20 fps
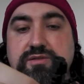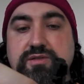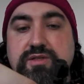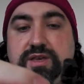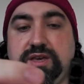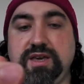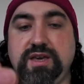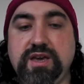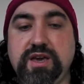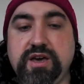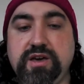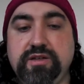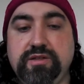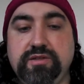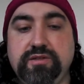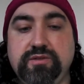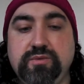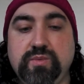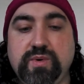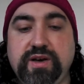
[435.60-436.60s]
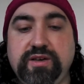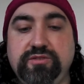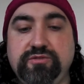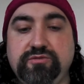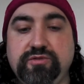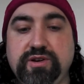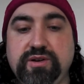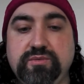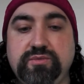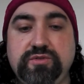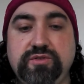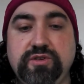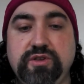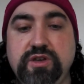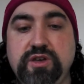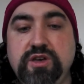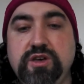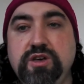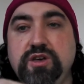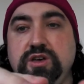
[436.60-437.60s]
the waist round
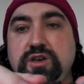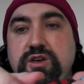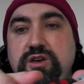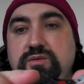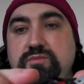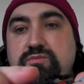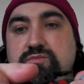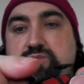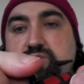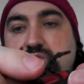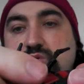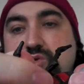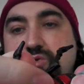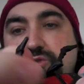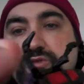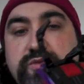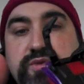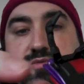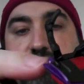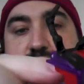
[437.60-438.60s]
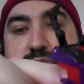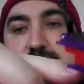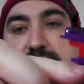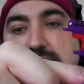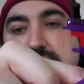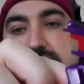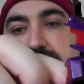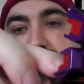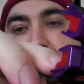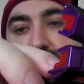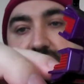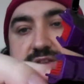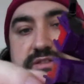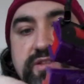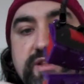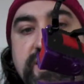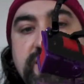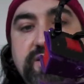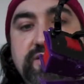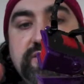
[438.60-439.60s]
and pull the swivel back for
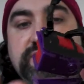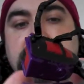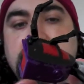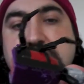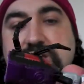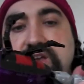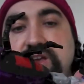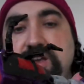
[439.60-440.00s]
these legs,